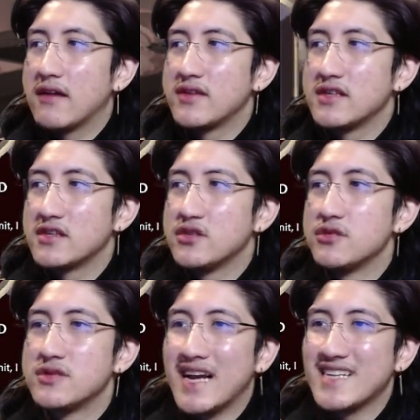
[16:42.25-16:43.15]
these new
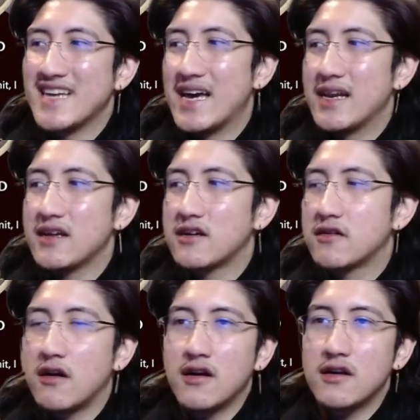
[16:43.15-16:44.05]
Titanic
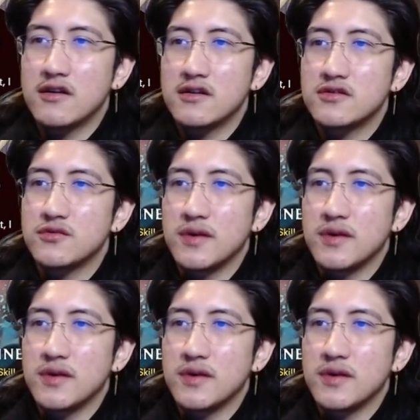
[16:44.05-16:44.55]
cards.